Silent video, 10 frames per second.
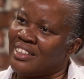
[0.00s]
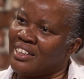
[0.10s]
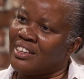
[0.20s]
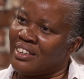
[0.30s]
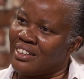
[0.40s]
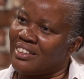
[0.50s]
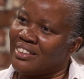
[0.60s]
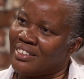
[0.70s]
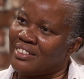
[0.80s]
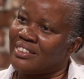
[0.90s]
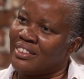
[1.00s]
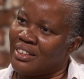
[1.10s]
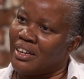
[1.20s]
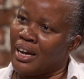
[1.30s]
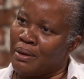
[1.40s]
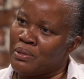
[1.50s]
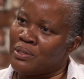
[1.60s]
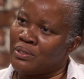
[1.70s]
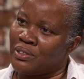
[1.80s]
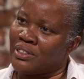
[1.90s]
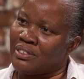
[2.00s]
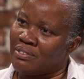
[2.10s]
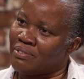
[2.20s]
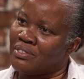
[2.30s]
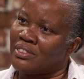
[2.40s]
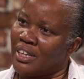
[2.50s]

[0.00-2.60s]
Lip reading: and of the experience that wasn't reality.